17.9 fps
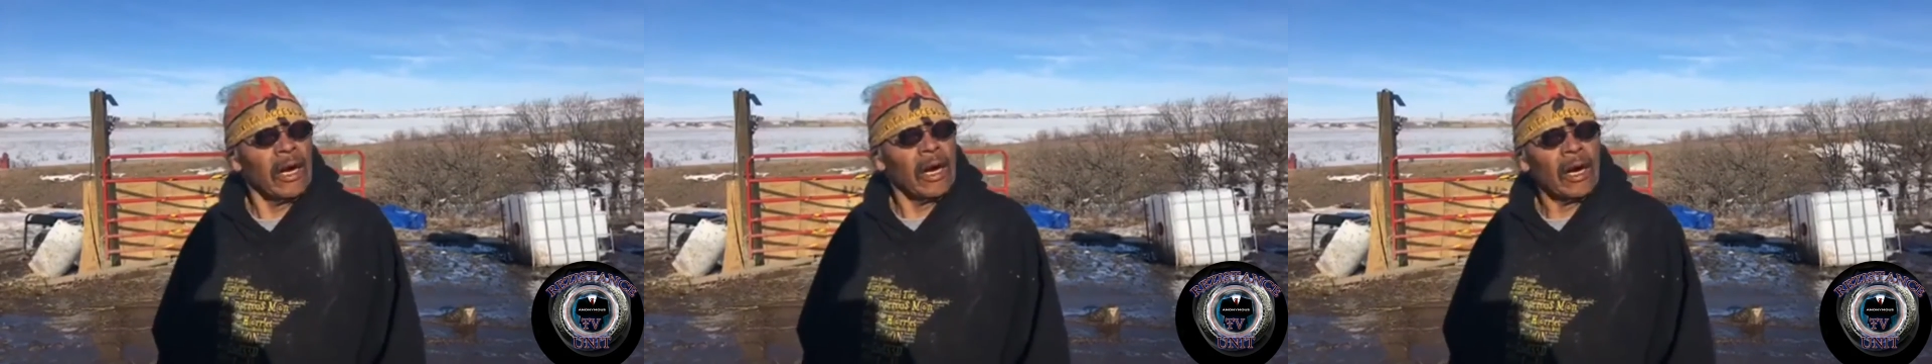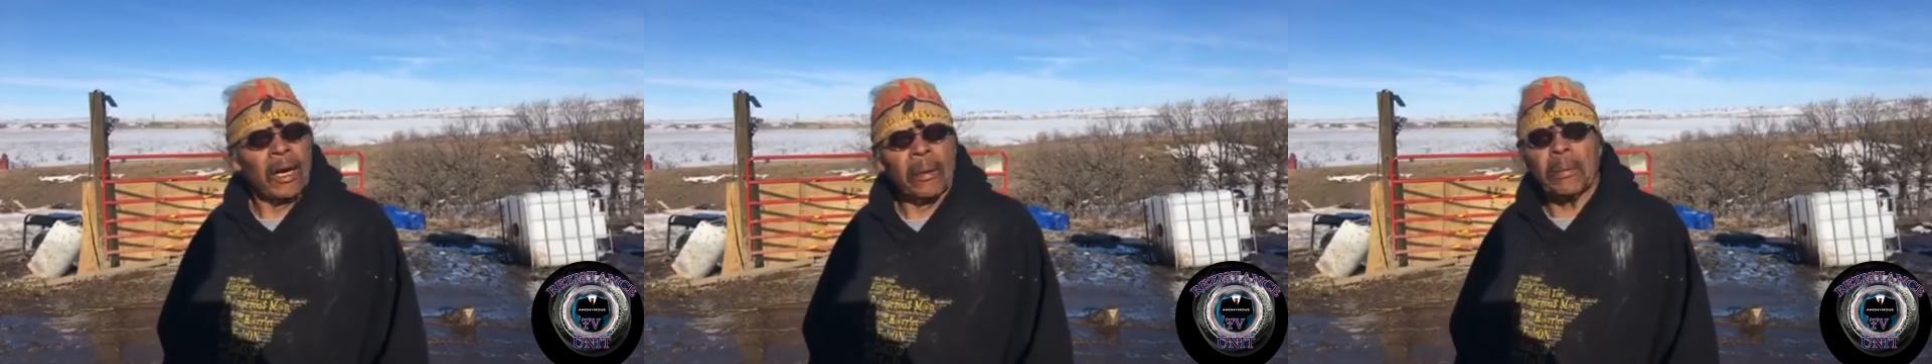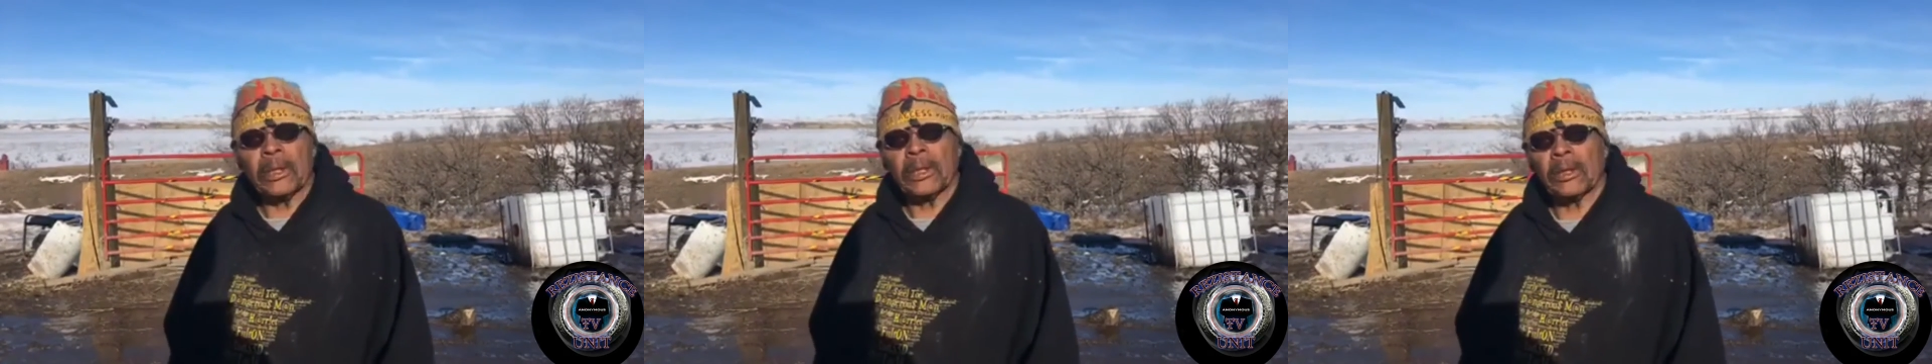
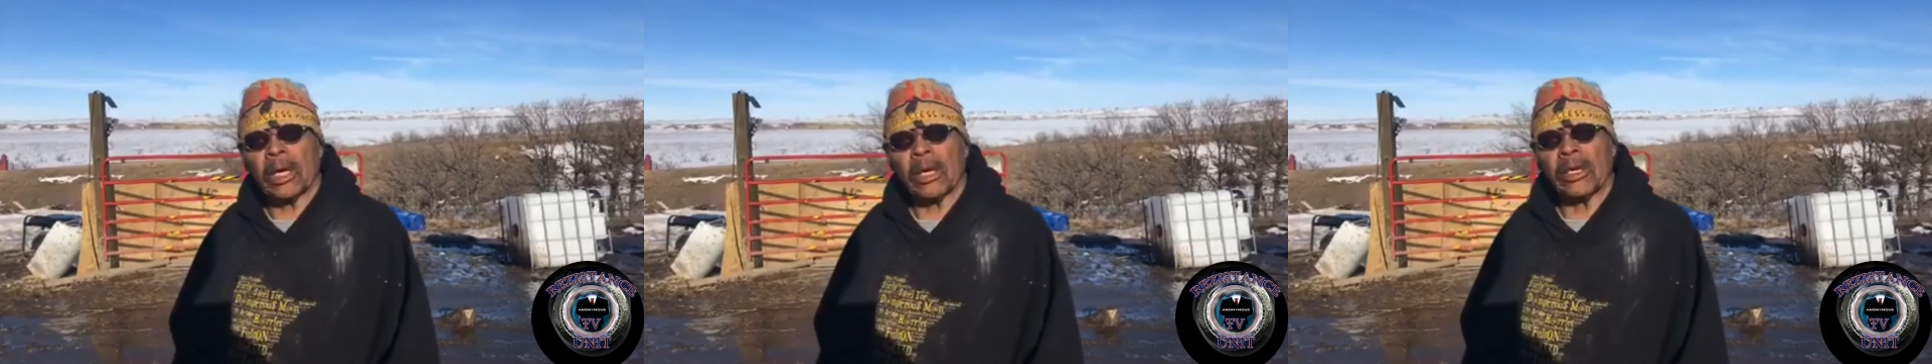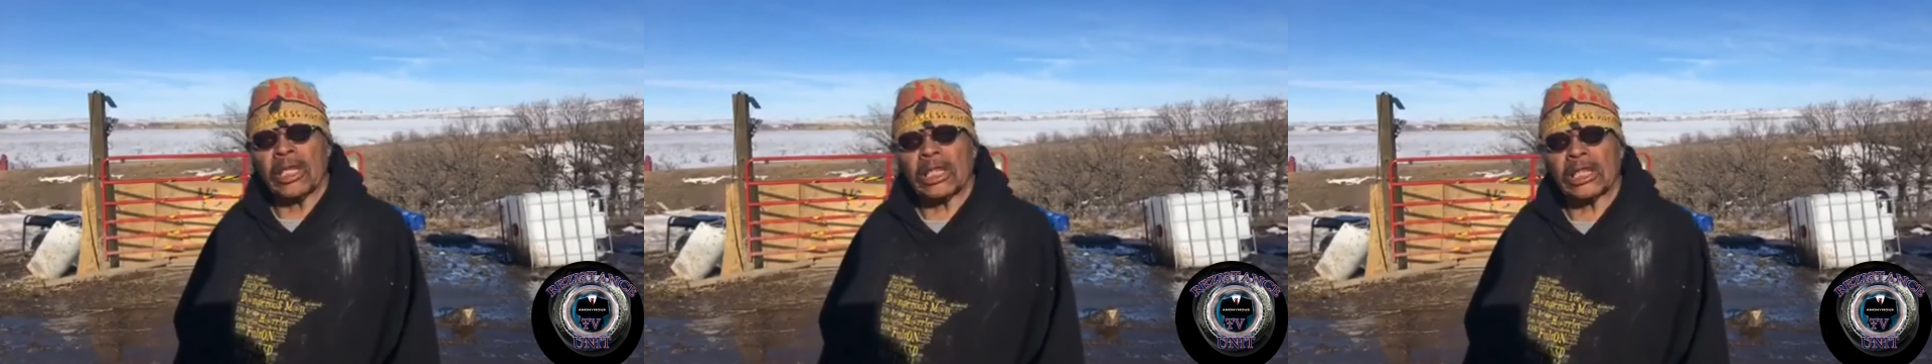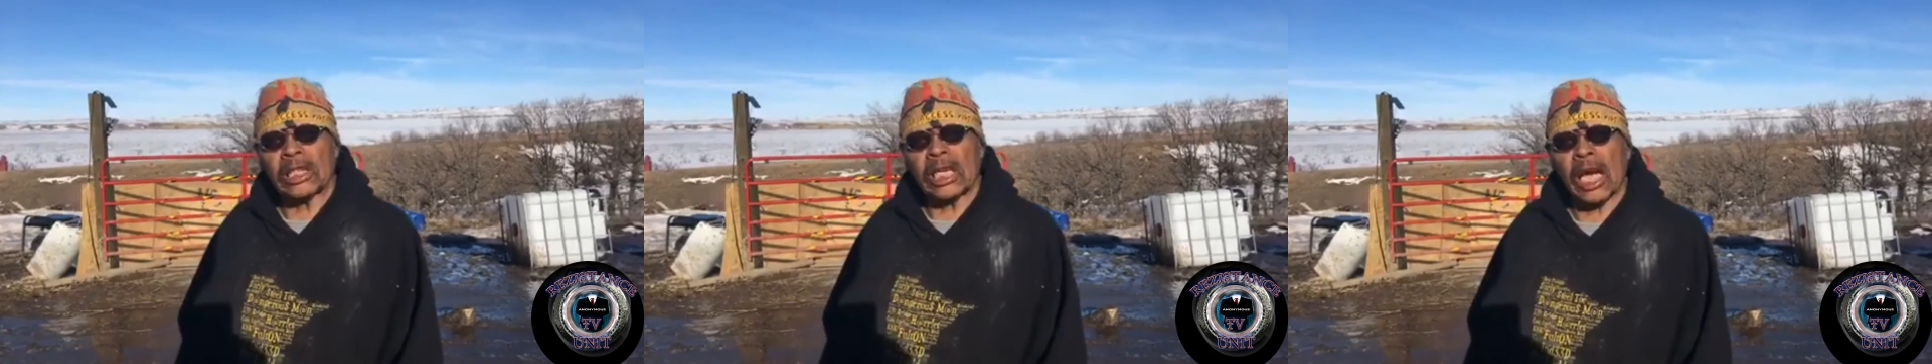
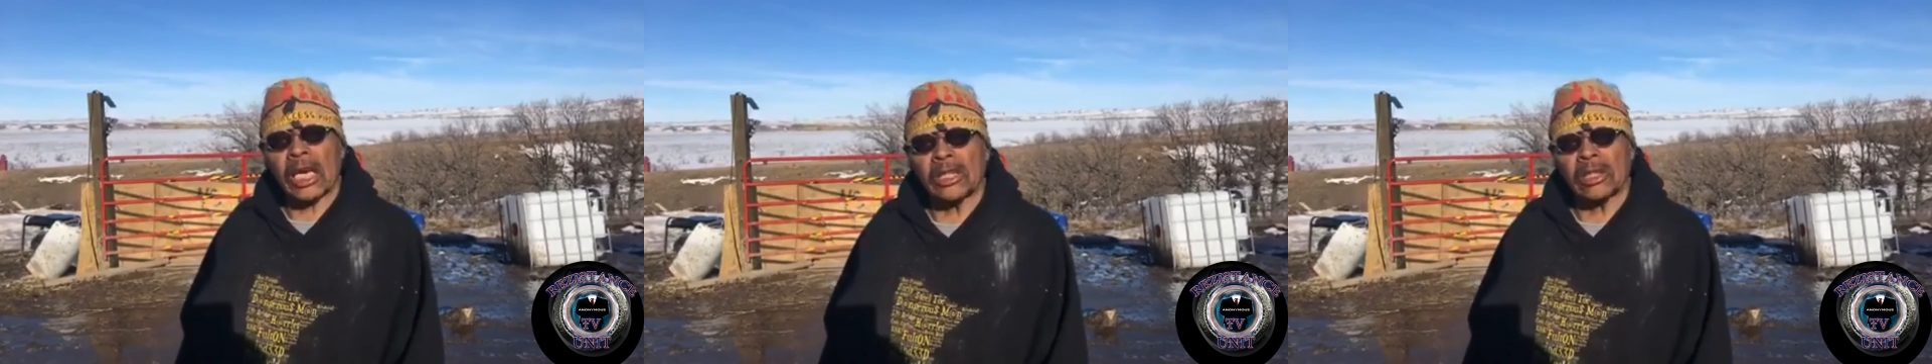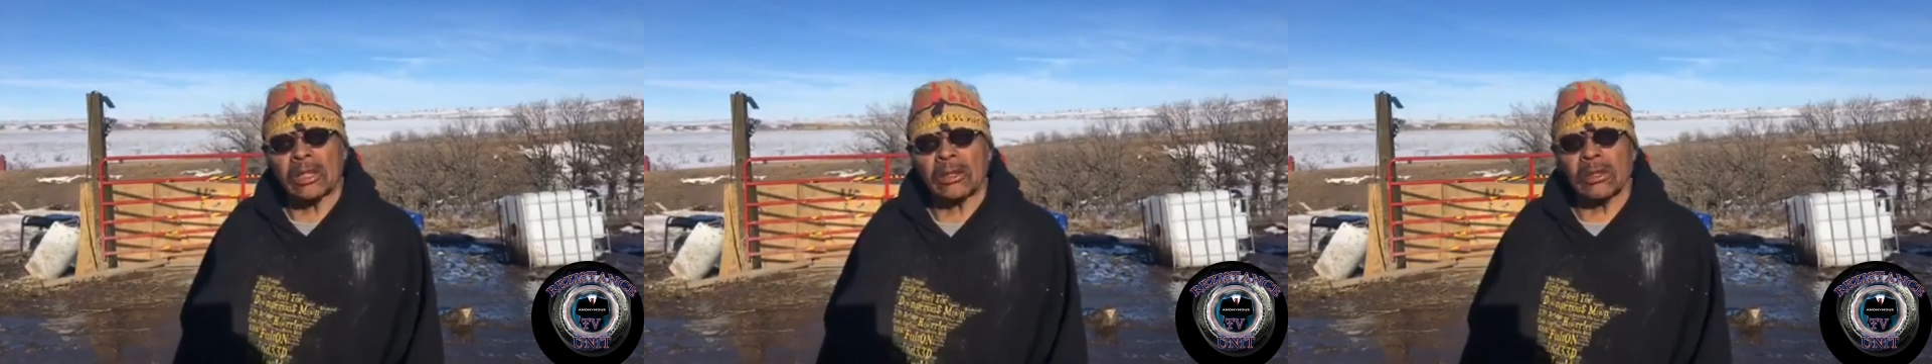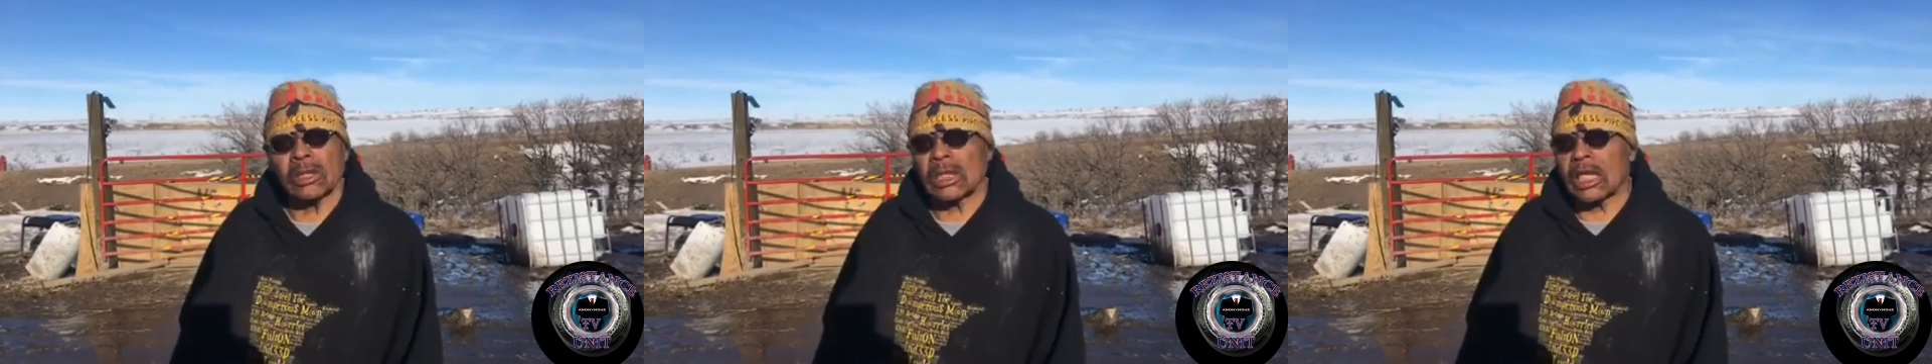arbitrary
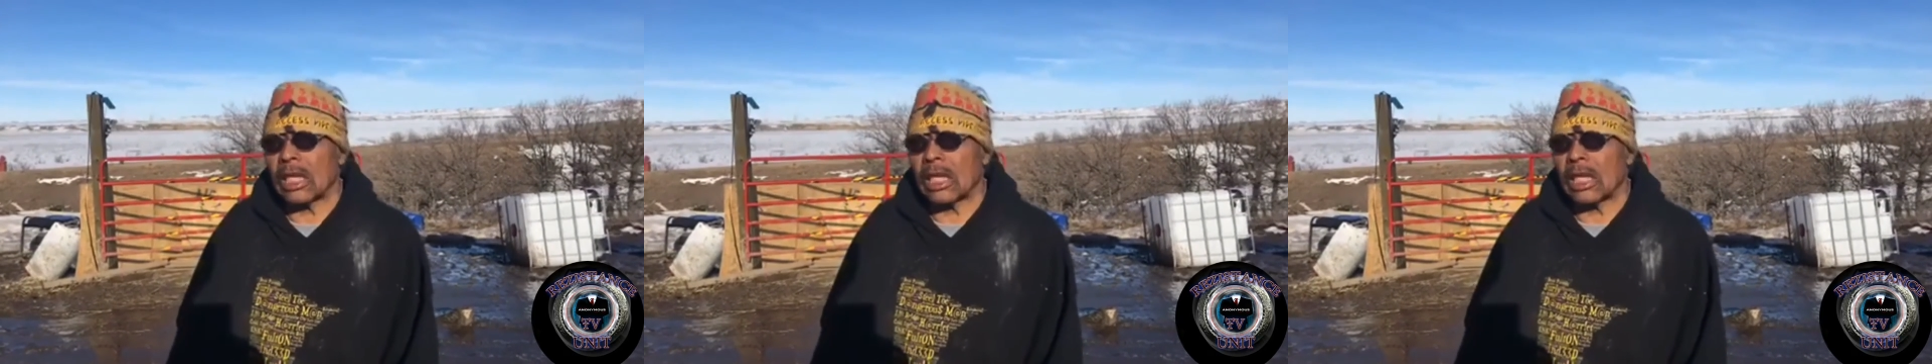statutes